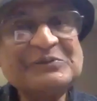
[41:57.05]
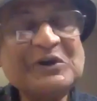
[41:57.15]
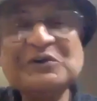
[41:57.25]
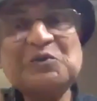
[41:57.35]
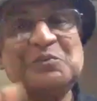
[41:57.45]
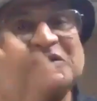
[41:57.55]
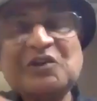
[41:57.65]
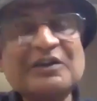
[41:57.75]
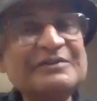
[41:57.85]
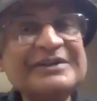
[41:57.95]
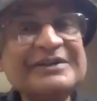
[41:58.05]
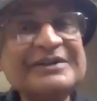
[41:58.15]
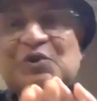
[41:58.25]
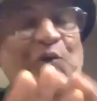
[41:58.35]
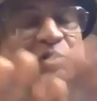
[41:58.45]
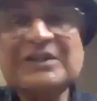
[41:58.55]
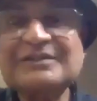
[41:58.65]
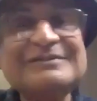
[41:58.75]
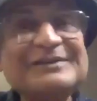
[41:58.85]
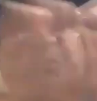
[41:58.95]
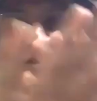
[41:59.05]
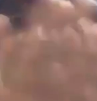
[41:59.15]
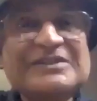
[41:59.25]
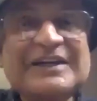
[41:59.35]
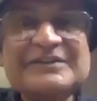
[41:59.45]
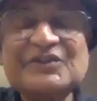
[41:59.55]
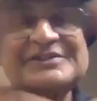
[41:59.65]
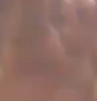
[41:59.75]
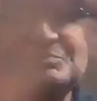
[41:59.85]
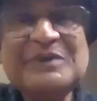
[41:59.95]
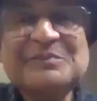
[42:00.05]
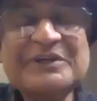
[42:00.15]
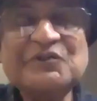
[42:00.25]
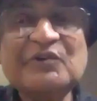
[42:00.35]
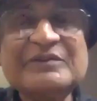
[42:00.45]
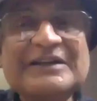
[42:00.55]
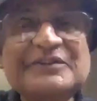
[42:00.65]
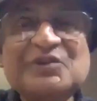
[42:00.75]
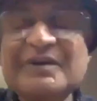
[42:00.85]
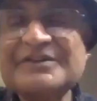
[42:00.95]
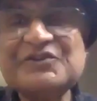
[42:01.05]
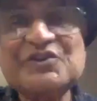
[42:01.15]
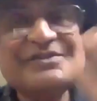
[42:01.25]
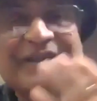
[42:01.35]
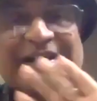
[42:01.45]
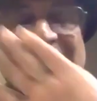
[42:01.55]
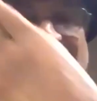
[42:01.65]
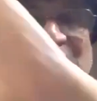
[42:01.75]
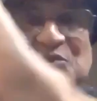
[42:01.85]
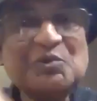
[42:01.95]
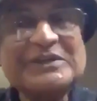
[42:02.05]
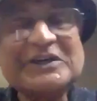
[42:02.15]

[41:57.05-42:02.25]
Von Neumann already showed that no, these are just simply material interactions. They cannot do the